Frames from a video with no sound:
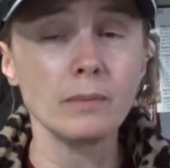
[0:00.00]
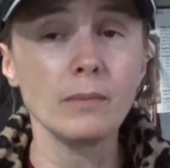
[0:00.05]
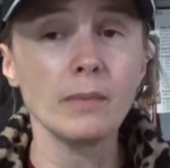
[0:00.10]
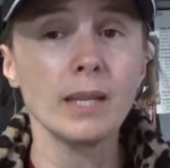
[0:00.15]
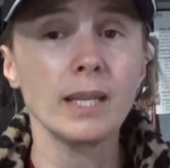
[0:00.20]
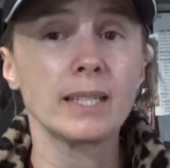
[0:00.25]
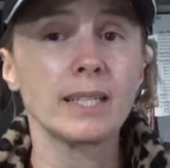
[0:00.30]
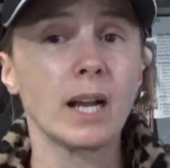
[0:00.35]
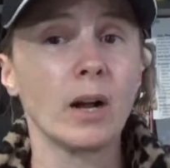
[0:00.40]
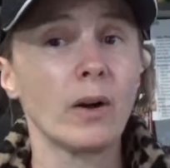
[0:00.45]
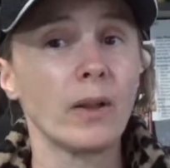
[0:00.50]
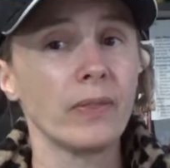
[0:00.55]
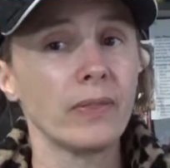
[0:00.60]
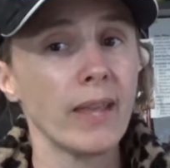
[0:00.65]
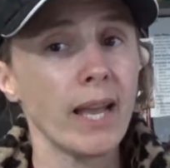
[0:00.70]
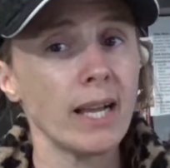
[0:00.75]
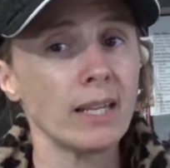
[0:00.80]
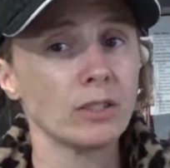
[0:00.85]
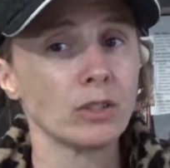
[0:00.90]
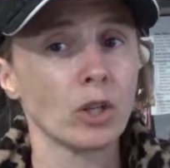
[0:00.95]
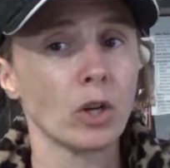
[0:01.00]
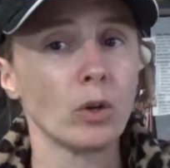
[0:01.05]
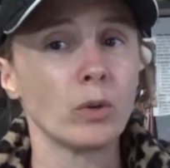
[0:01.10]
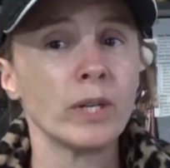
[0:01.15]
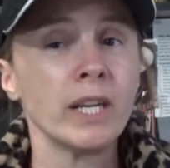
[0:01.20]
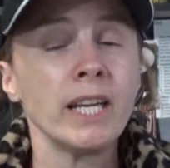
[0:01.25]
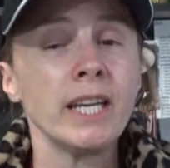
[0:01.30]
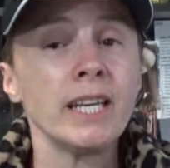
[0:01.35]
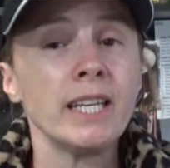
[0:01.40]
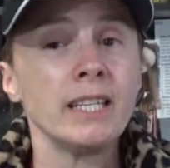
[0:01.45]
Now on that
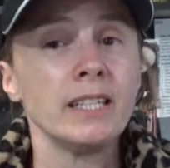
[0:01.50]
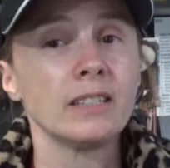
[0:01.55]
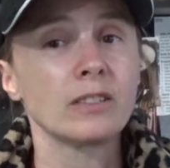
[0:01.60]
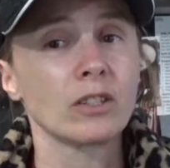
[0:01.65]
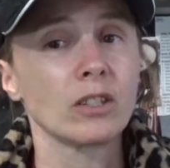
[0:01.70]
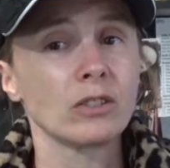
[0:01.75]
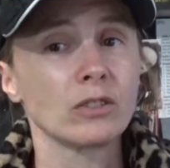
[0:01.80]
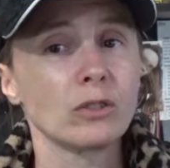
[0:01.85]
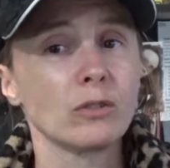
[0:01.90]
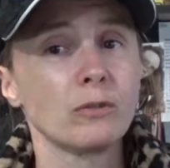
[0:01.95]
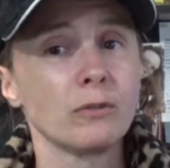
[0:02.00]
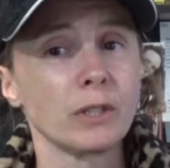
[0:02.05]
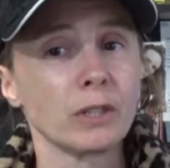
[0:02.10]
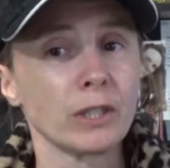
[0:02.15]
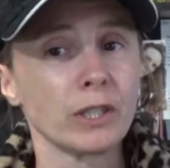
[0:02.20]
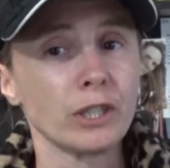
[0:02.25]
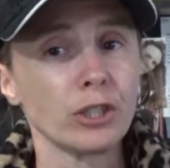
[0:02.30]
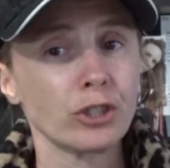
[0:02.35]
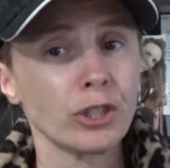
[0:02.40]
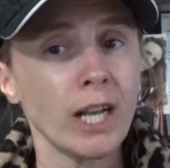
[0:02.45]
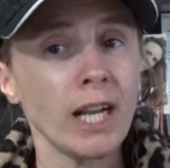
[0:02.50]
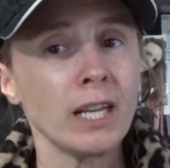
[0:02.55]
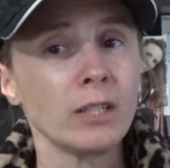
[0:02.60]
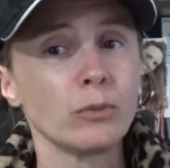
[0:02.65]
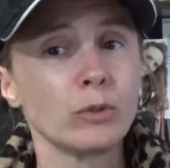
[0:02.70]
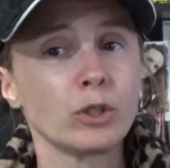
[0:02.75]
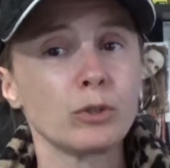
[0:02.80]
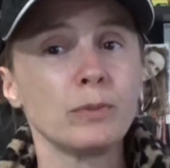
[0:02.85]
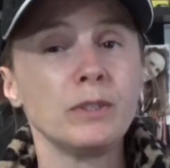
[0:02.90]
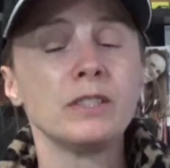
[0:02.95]
note, he's also very shy,
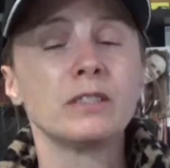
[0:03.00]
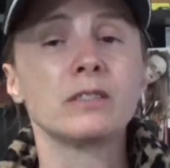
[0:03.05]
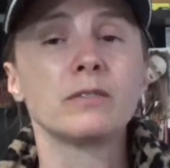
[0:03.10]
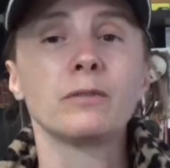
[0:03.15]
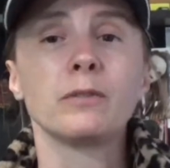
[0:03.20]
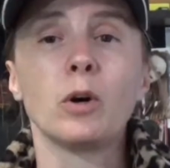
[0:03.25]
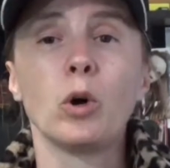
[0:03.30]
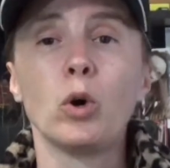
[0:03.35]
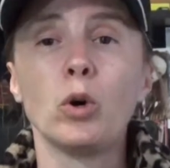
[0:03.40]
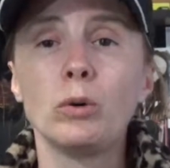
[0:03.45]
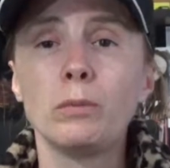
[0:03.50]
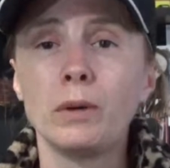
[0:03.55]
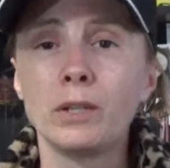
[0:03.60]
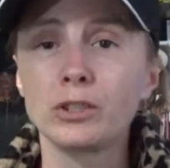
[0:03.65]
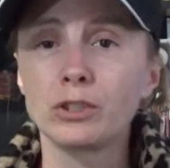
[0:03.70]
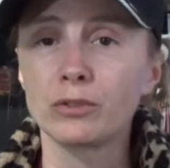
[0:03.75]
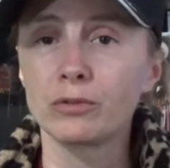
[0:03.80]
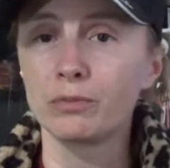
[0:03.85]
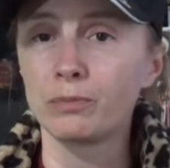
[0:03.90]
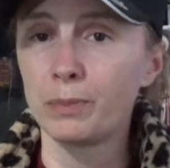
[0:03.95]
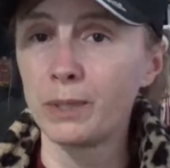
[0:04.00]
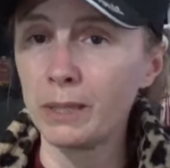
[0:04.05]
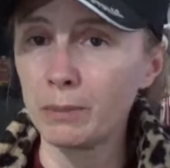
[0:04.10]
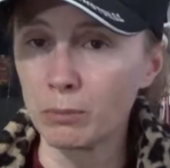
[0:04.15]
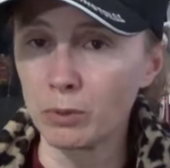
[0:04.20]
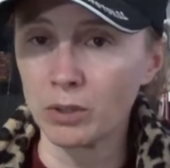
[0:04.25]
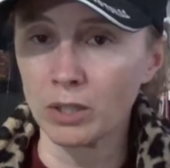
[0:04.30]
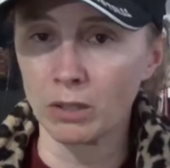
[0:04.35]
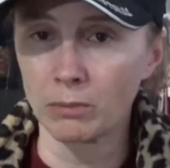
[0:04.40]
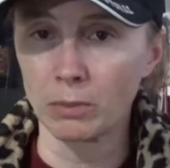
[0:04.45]
which means if a whole bunch of
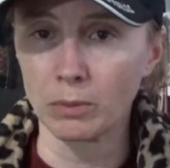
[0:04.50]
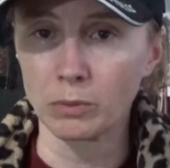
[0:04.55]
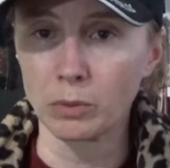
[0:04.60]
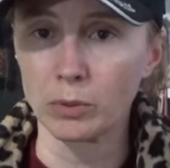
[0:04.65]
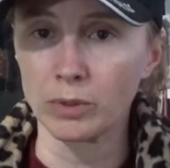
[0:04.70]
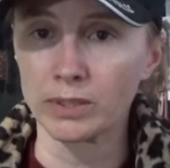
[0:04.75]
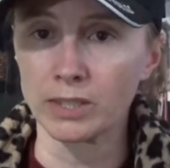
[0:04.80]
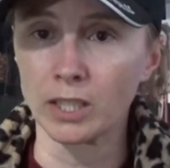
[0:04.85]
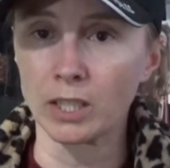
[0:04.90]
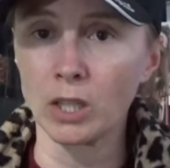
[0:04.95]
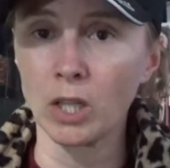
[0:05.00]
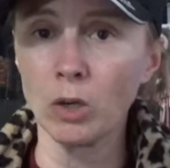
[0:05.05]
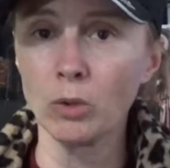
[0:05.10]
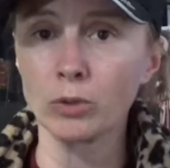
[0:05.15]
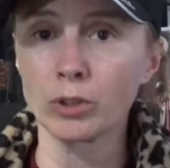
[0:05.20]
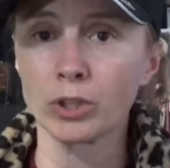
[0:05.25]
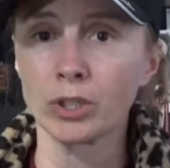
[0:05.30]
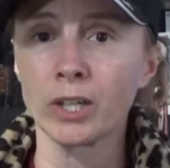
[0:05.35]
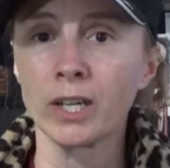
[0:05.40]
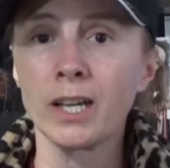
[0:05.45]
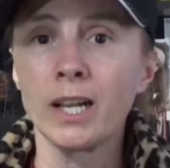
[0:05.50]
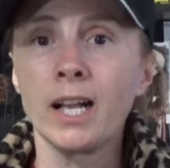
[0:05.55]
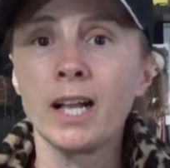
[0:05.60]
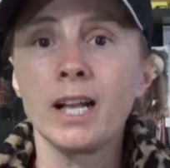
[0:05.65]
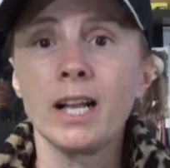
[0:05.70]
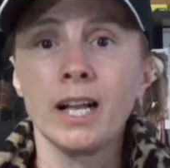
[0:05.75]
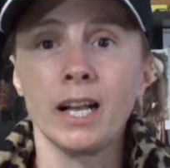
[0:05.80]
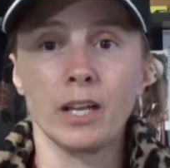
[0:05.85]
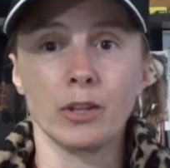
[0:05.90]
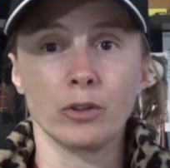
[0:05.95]
people come up to his enclosure
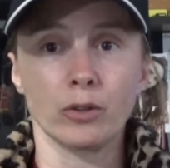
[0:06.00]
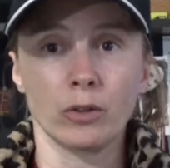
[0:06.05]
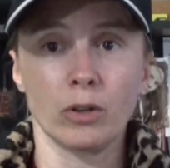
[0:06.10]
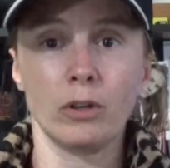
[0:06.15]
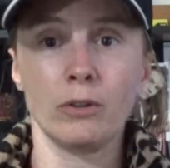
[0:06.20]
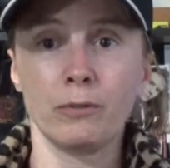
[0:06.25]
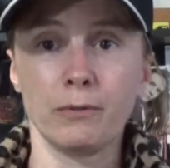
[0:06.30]
and they're all